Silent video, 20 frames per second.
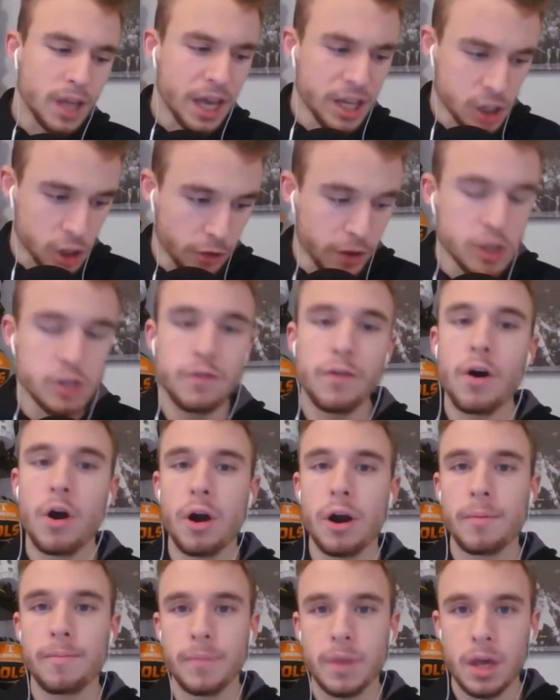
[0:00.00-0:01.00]
And so thus
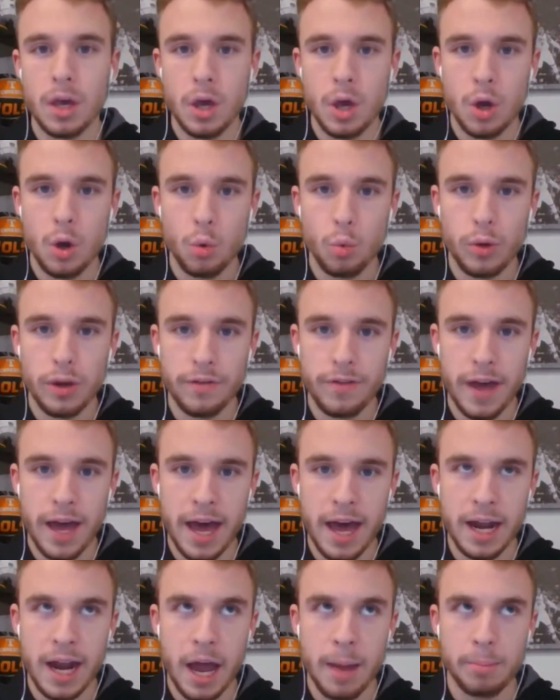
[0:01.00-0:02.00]
far, we've
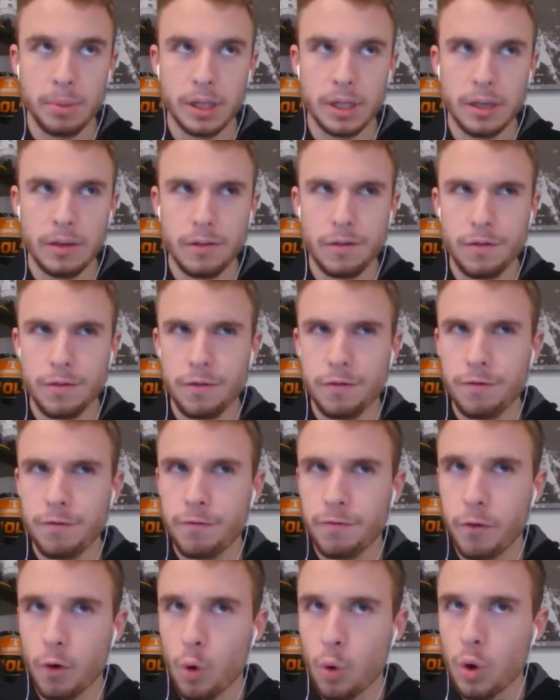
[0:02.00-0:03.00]
had, I believe,
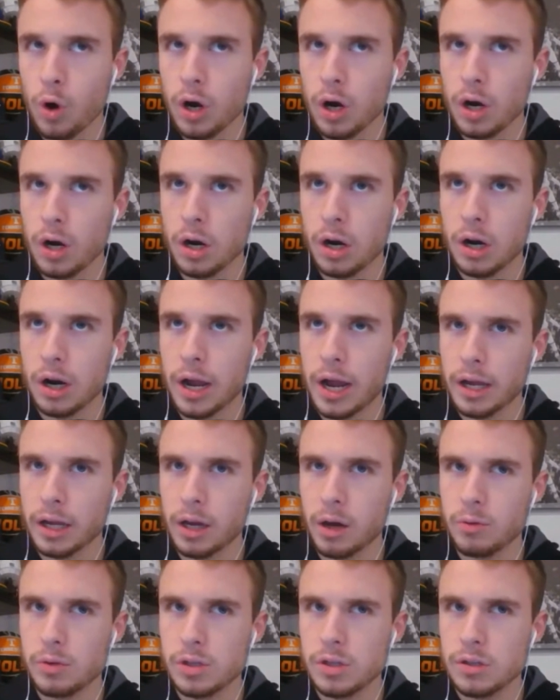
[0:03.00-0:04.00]
four
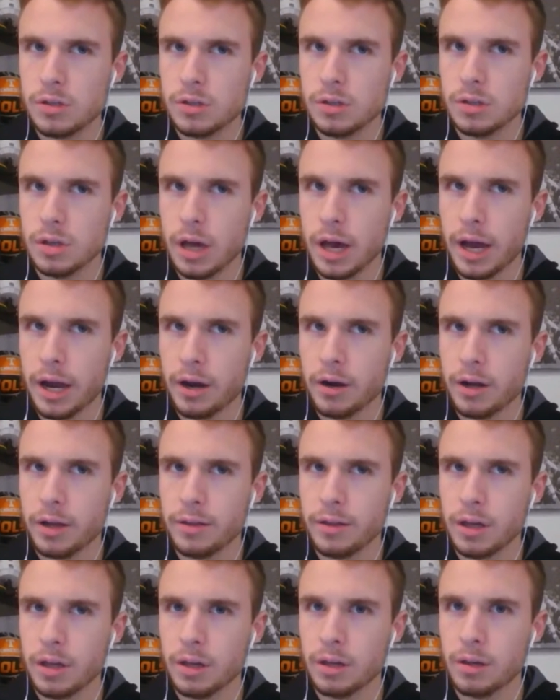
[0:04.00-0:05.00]
head coaches hired,
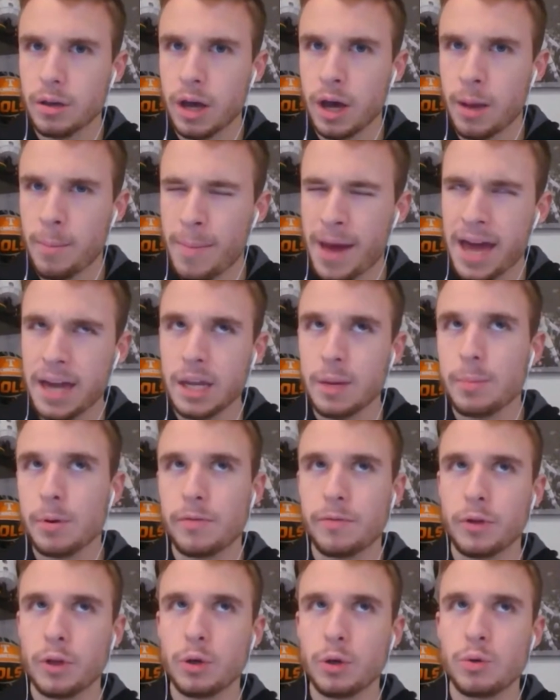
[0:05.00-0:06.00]
I think. Matt
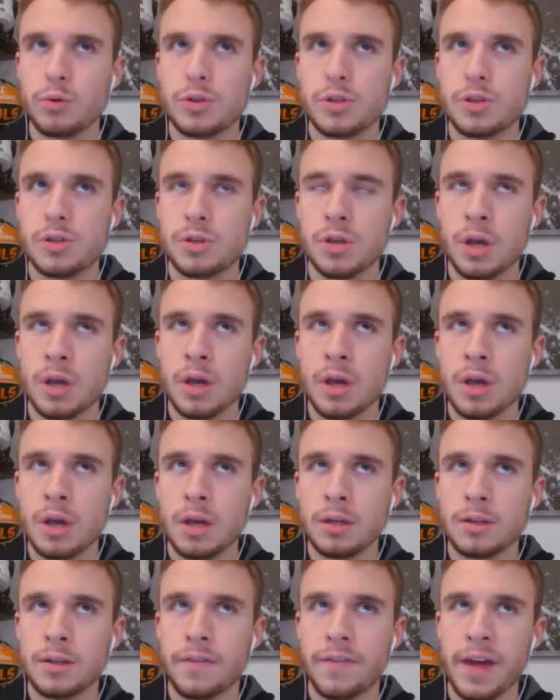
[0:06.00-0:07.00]
Eberflus,
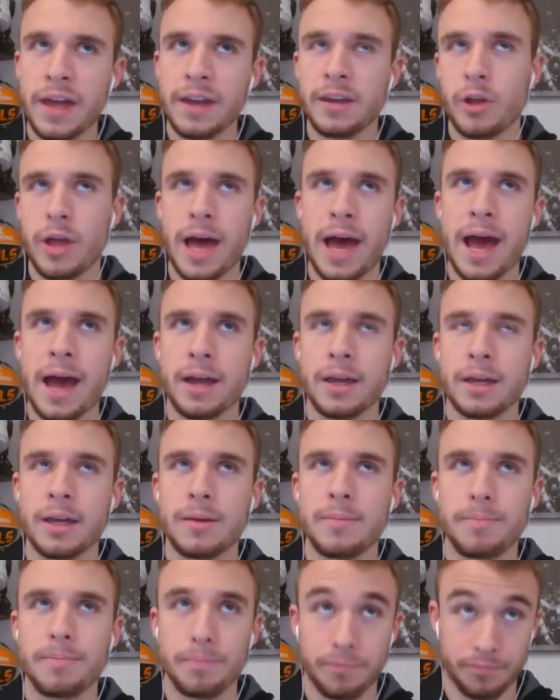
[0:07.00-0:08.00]
Nathaniel
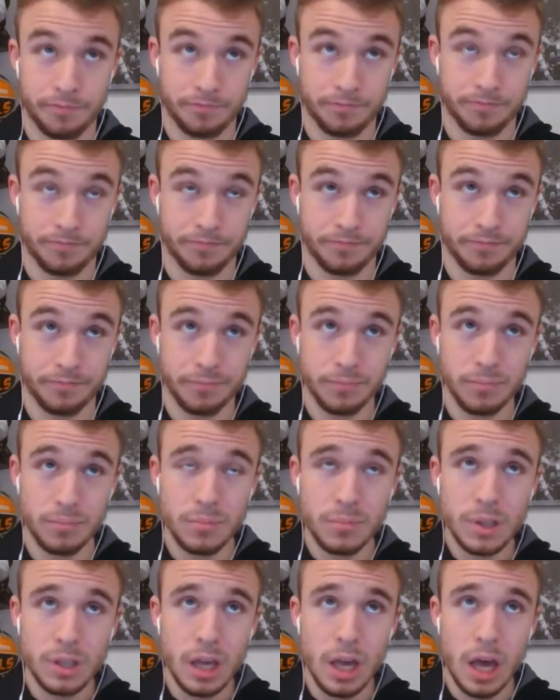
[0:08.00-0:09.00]
Hackett,
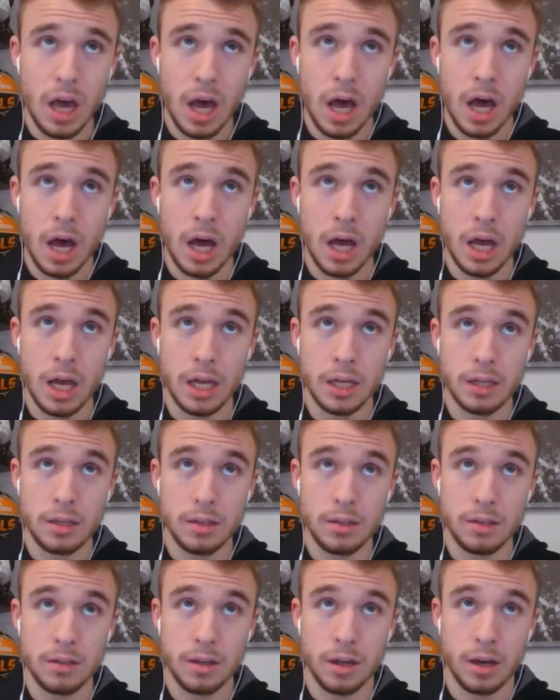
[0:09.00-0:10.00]
Brian
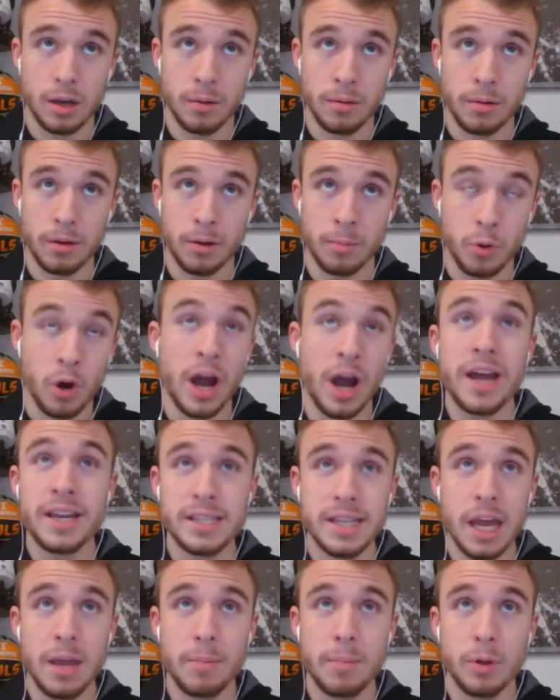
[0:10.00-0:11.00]

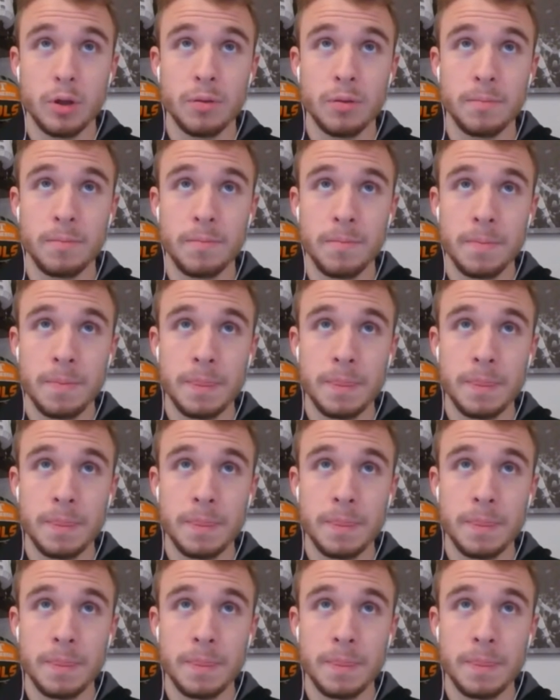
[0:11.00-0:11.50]
Daboll,